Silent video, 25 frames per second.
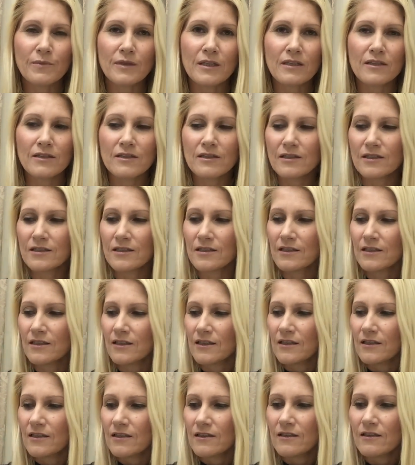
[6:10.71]
because
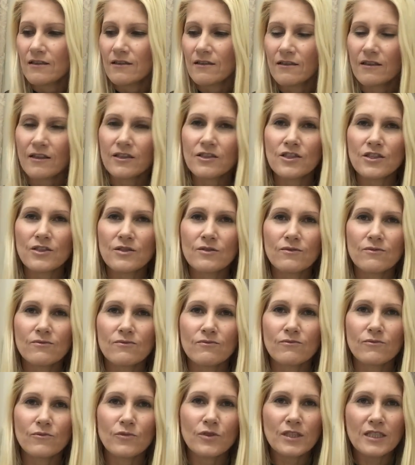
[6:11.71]
I just
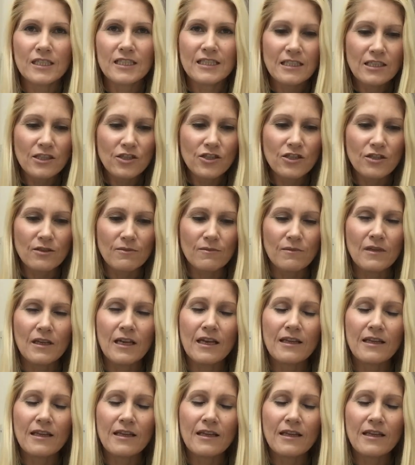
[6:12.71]
want to stitch them.